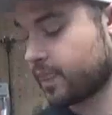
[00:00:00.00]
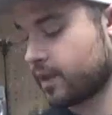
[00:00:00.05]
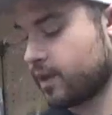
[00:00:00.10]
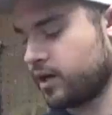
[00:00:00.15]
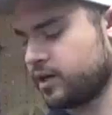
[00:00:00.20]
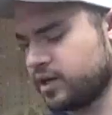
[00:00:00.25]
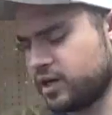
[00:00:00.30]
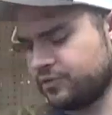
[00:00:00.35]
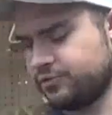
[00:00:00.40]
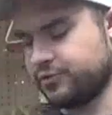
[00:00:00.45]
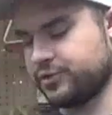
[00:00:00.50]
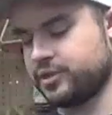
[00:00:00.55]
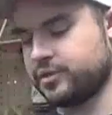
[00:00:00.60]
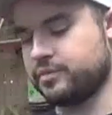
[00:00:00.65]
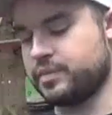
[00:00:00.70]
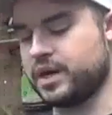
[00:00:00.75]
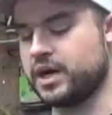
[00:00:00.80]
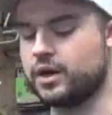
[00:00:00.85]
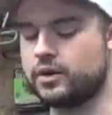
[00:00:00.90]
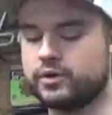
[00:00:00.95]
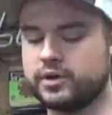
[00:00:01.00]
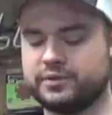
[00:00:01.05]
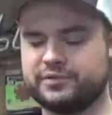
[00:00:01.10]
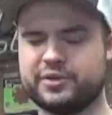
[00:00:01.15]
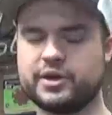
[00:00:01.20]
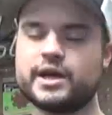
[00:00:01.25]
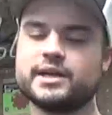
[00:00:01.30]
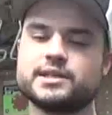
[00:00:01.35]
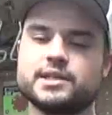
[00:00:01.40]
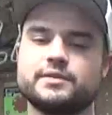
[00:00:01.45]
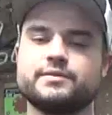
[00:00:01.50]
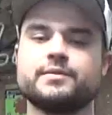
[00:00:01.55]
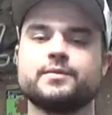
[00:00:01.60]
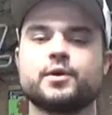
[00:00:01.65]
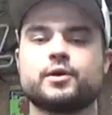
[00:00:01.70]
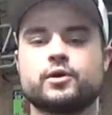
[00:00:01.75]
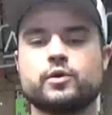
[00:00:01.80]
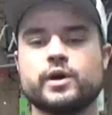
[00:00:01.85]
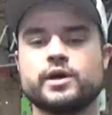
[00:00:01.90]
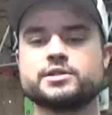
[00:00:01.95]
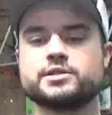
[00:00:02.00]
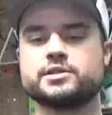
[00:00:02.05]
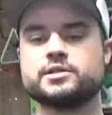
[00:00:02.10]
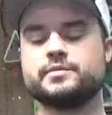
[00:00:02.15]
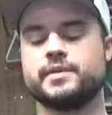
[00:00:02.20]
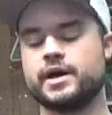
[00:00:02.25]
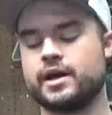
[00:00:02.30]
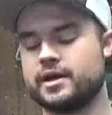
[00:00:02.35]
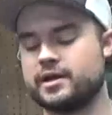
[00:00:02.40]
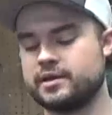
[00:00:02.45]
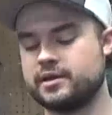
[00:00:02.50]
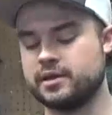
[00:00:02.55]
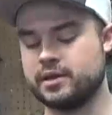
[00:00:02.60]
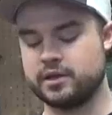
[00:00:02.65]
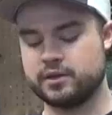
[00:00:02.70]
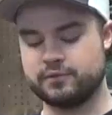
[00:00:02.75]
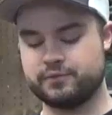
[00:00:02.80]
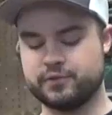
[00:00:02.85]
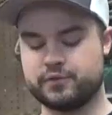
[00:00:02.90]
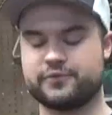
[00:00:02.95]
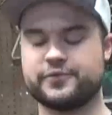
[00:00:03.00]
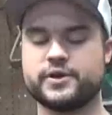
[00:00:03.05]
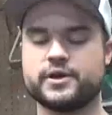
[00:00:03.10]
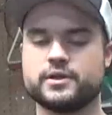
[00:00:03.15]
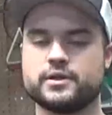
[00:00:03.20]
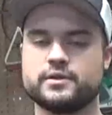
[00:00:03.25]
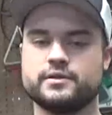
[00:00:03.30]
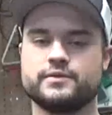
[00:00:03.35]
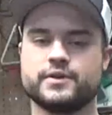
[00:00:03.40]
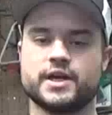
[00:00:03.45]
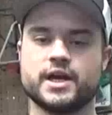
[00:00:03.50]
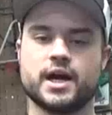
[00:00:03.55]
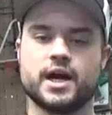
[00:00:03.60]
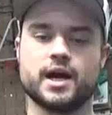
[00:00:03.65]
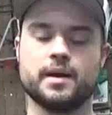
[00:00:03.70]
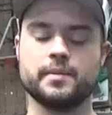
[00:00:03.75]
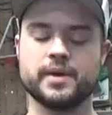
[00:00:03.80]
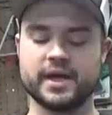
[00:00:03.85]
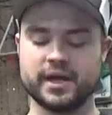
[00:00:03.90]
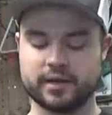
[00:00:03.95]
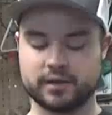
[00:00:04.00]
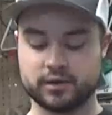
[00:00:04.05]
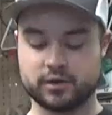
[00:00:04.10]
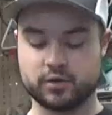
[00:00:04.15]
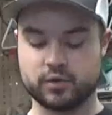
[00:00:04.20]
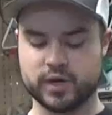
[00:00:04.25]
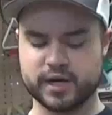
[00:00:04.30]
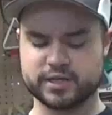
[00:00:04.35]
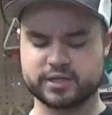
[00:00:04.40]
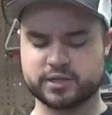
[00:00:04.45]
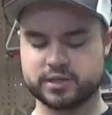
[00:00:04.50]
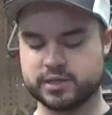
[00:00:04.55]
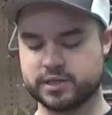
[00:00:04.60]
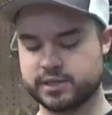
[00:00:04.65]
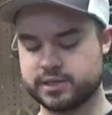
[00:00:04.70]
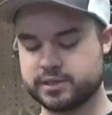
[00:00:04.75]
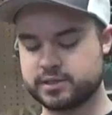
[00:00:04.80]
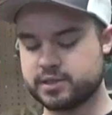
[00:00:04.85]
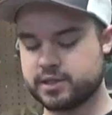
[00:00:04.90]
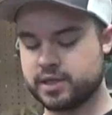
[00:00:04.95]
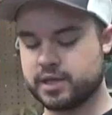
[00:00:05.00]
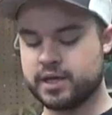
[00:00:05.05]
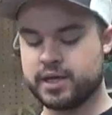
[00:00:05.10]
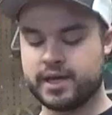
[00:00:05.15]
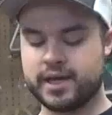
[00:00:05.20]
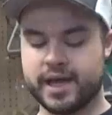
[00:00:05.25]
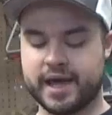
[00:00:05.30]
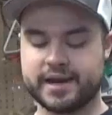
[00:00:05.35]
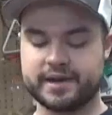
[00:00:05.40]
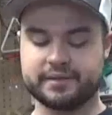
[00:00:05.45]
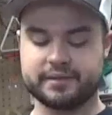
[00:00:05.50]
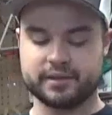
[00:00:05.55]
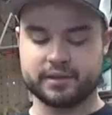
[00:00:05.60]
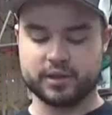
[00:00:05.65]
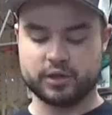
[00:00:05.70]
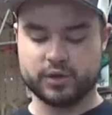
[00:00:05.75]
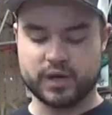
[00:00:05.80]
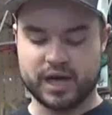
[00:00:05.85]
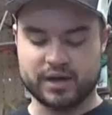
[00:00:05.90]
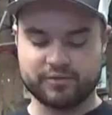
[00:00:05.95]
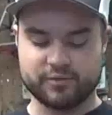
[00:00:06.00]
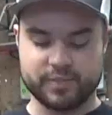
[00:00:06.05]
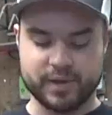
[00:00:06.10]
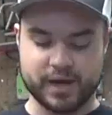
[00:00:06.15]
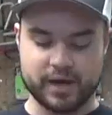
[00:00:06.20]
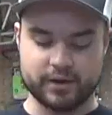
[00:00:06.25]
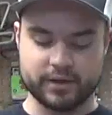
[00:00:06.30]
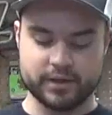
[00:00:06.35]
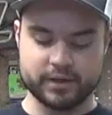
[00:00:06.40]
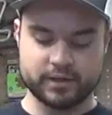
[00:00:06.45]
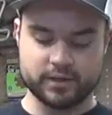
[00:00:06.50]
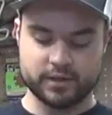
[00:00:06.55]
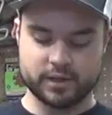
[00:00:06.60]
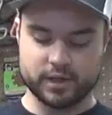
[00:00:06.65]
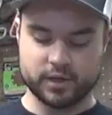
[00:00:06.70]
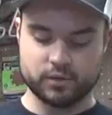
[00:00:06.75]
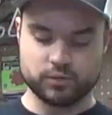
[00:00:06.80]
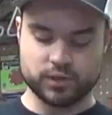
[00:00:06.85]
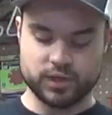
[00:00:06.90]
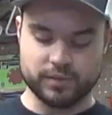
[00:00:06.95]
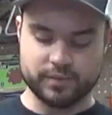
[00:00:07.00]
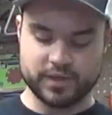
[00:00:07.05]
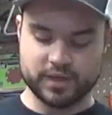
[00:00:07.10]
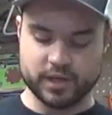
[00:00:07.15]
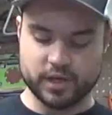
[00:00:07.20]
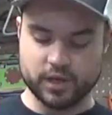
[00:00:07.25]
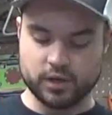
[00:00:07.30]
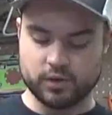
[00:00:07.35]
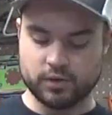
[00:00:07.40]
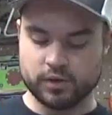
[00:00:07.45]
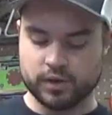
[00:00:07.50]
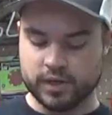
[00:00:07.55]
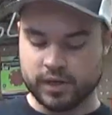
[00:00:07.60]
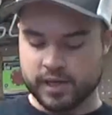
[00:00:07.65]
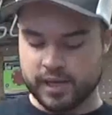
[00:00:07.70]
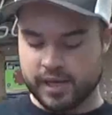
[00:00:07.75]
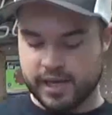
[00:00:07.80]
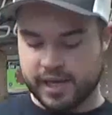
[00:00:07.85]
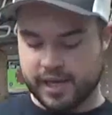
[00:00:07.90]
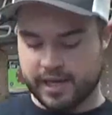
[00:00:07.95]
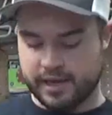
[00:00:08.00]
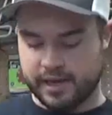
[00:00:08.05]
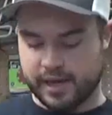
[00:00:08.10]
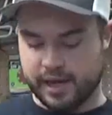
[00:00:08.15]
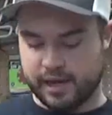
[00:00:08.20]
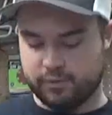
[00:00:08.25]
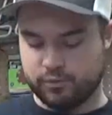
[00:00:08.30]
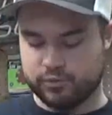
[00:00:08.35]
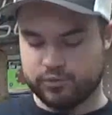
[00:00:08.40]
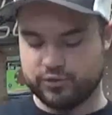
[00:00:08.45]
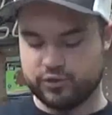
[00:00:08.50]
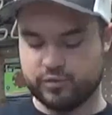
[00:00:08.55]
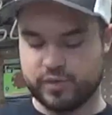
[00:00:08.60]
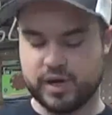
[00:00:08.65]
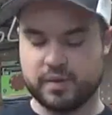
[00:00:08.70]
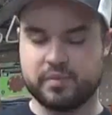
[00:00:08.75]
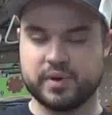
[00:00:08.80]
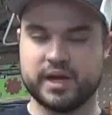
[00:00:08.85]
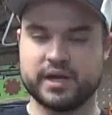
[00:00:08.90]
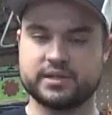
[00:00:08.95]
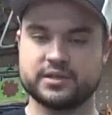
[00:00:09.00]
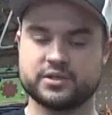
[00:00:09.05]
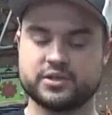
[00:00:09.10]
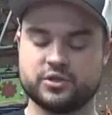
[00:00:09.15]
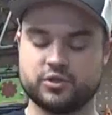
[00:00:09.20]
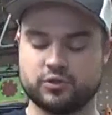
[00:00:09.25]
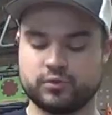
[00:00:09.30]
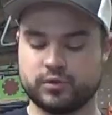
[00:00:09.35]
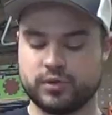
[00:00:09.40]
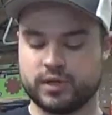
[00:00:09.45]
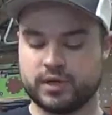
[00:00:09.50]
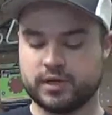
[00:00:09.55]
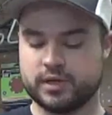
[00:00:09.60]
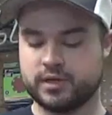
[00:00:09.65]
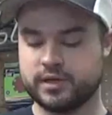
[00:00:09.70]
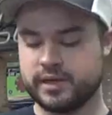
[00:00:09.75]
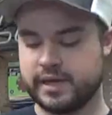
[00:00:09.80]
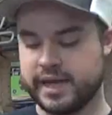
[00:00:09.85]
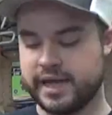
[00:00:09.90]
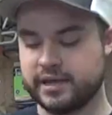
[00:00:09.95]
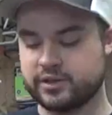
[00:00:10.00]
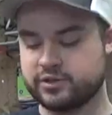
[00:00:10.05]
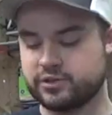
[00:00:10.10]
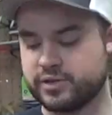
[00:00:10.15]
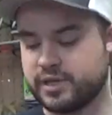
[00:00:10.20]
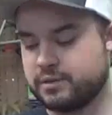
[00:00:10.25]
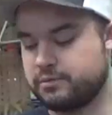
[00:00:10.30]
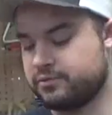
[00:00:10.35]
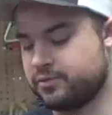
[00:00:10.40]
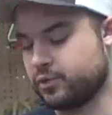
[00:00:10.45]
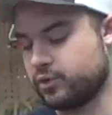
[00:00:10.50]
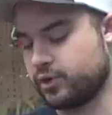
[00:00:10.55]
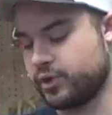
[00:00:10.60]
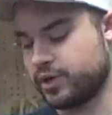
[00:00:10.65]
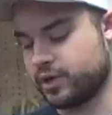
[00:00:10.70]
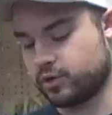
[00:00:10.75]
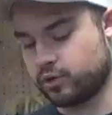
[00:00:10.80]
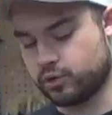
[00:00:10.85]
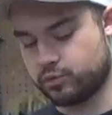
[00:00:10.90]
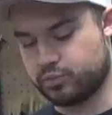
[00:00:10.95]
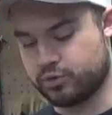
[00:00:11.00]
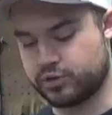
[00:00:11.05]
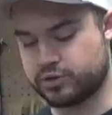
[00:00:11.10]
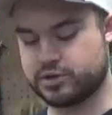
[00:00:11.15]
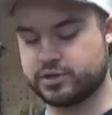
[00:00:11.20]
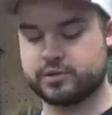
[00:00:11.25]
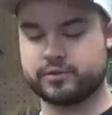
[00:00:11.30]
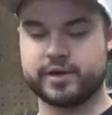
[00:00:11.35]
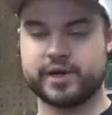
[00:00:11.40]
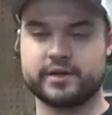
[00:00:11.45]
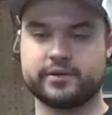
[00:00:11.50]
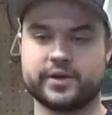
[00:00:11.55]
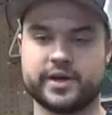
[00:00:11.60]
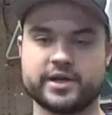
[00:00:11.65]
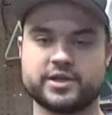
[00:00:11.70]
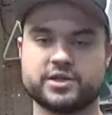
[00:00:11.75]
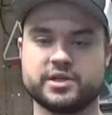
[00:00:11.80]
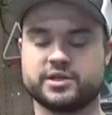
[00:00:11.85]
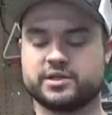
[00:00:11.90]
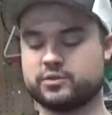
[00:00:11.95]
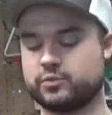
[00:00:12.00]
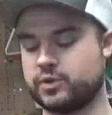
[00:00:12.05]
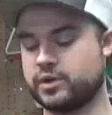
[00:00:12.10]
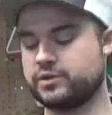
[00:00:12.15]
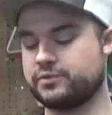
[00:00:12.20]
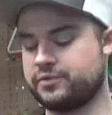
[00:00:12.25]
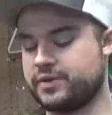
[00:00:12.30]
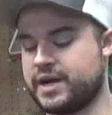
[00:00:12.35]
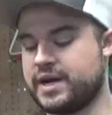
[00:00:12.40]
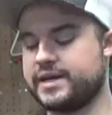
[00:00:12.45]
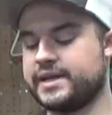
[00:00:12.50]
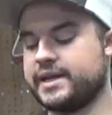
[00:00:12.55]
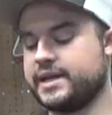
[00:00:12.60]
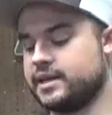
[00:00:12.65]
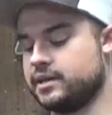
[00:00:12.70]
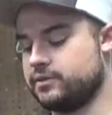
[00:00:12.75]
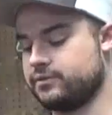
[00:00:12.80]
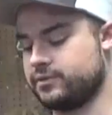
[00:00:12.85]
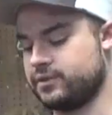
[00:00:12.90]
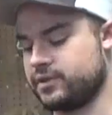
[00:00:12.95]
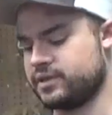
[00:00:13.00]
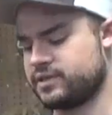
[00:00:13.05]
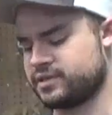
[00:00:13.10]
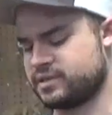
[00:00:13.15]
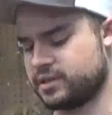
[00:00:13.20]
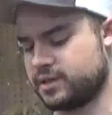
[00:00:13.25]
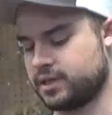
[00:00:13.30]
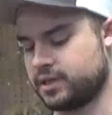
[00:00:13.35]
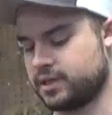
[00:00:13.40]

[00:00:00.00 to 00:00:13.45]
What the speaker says: enough with the bow. If you guys have any more questions about it, feel free to leave a comment, questions, anything that you have about it, let me know, and I will do my best to answer them for you or point you in the right direction as to where to find any of this